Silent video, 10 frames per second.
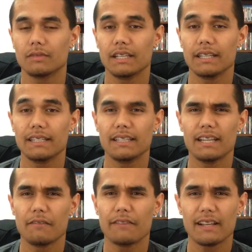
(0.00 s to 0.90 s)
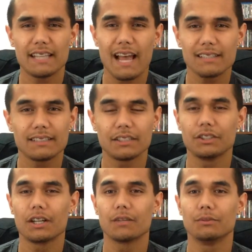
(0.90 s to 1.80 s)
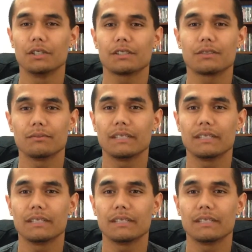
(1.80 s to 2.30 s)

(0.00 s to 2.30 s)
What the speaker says: And he did a fantastic job just